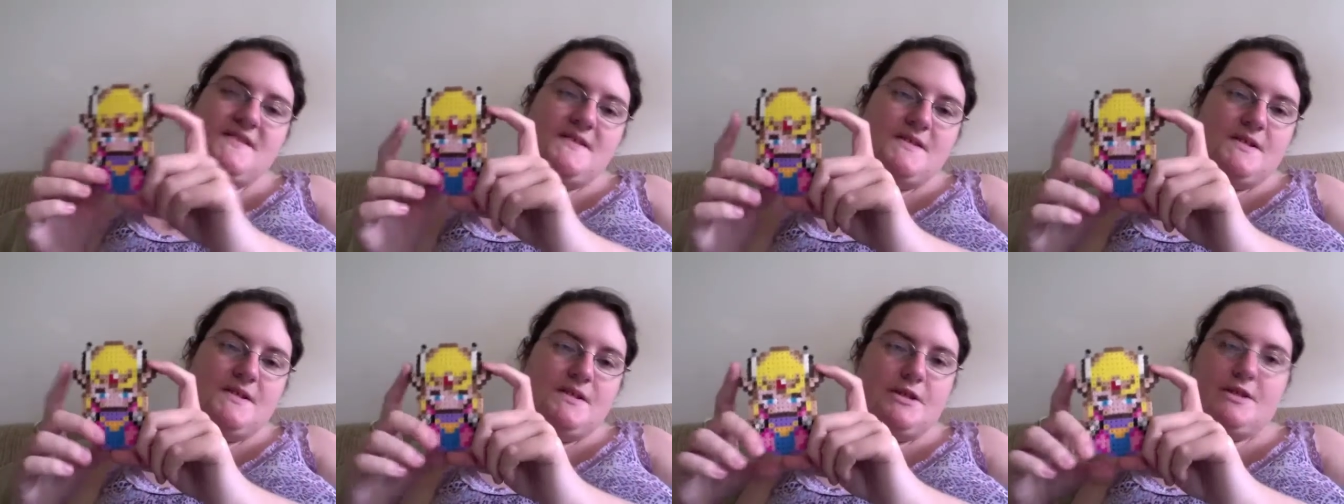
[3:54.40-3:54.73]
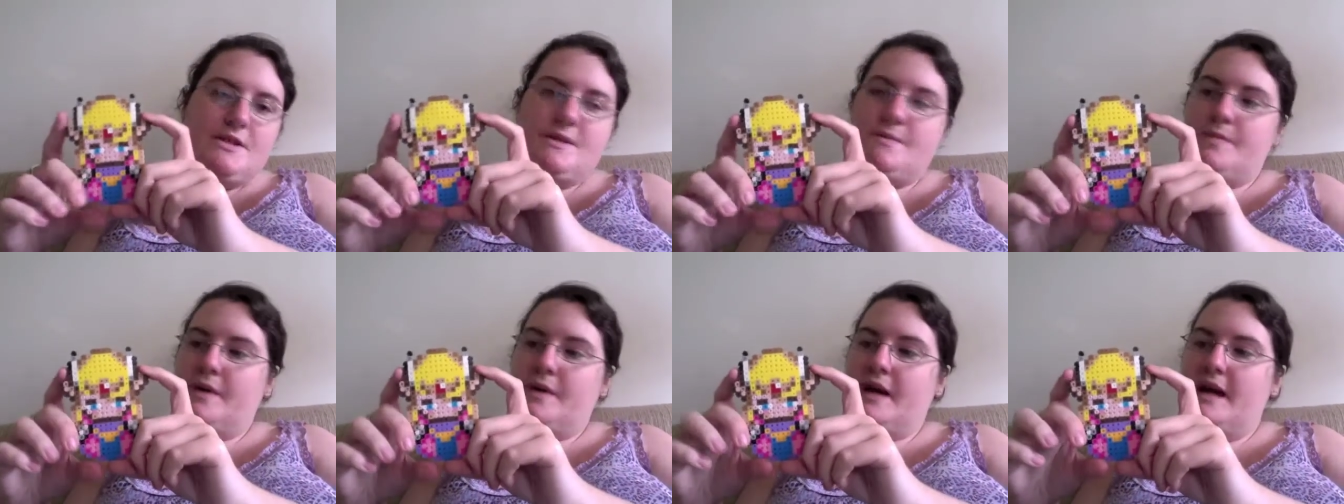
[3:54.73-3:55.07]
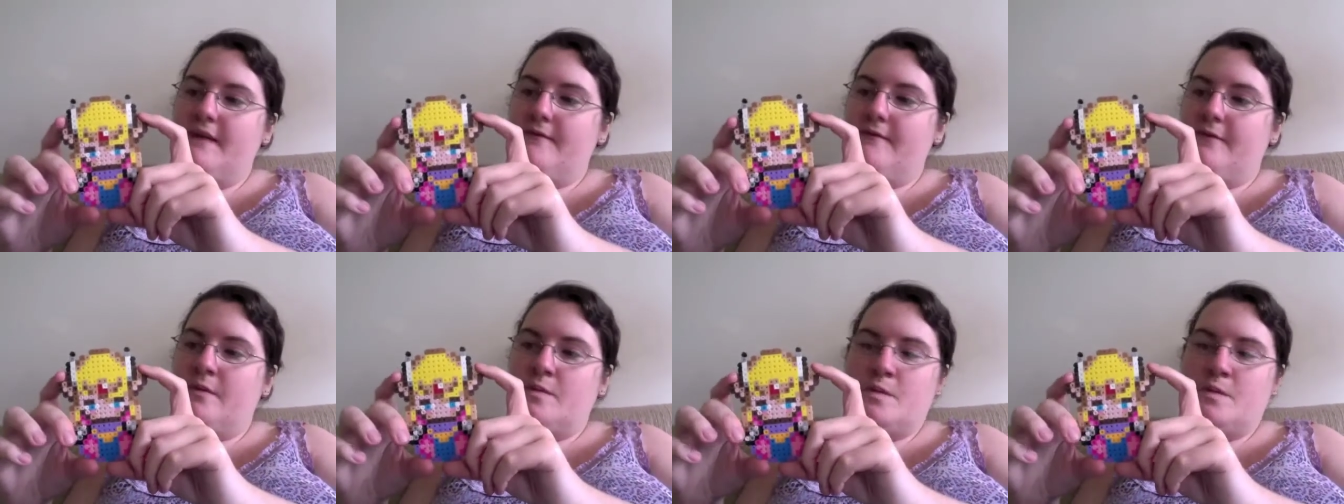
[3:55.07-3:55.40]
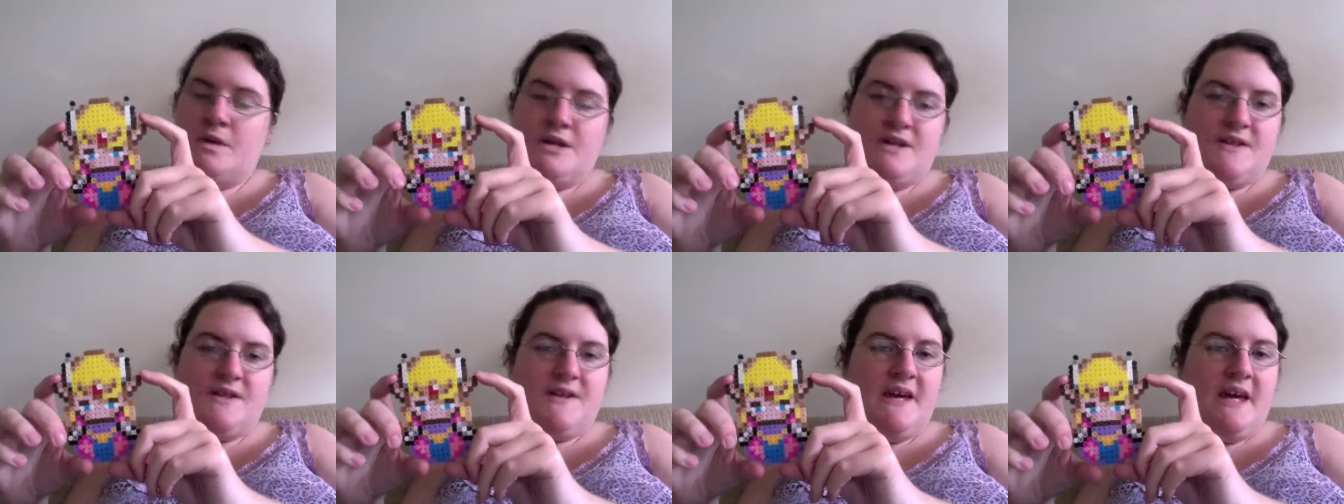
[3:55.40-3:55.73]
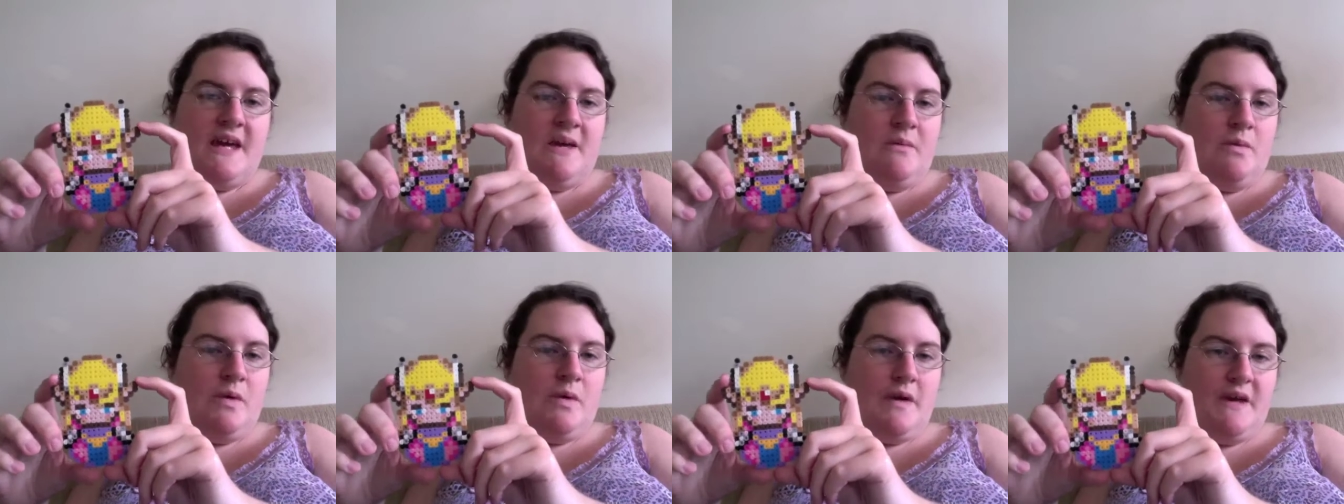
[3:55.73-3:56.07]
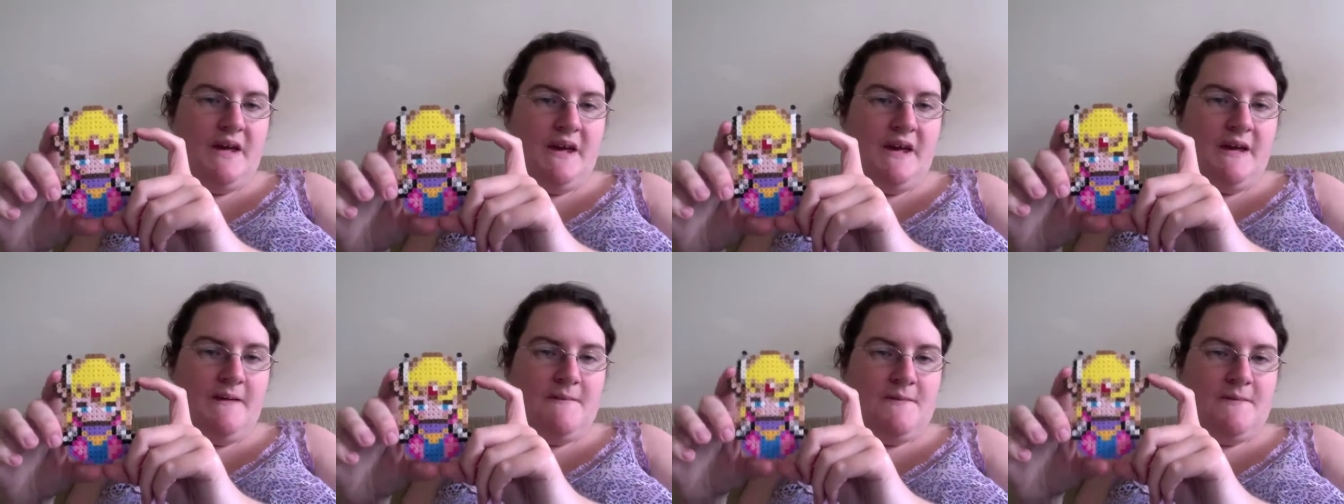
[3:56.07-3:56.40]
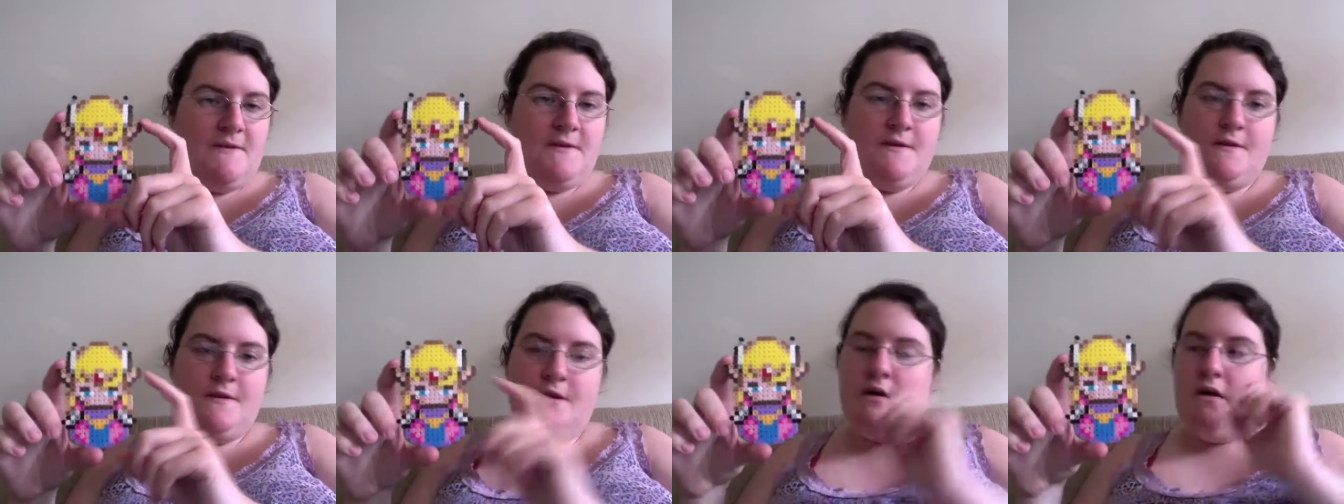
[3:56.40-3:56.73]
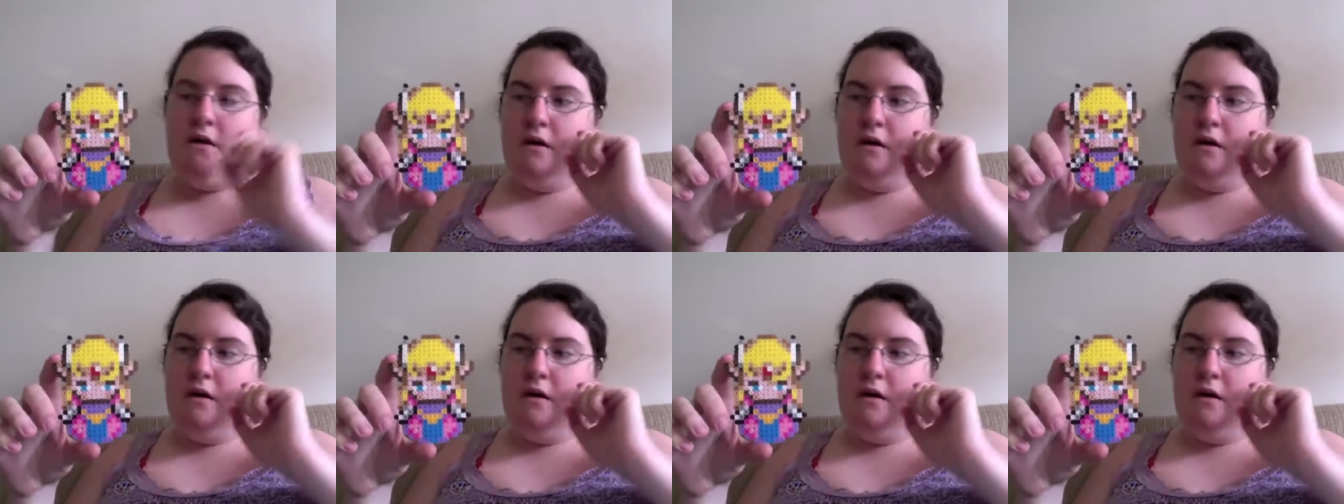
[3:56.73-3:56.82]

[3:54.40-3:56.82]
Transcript: is her sprite from one of the Game Boy games,